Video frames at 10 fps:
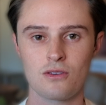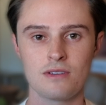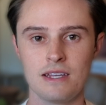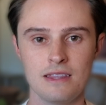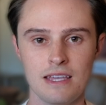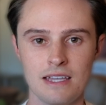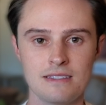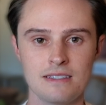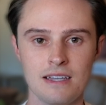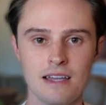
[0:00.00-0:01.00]
aren't in the
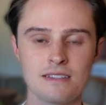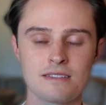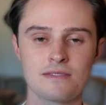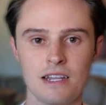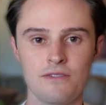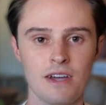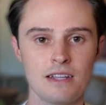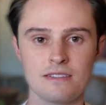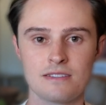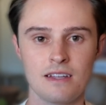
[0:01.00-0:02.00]
ACS, and if I
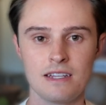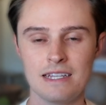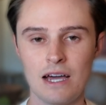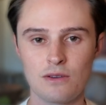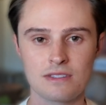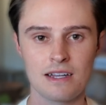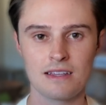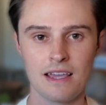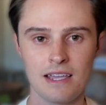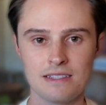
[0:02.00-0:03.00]
hadn't studied outside of
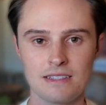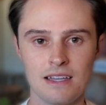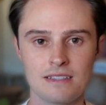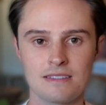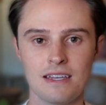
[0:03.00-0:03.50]
the ACS,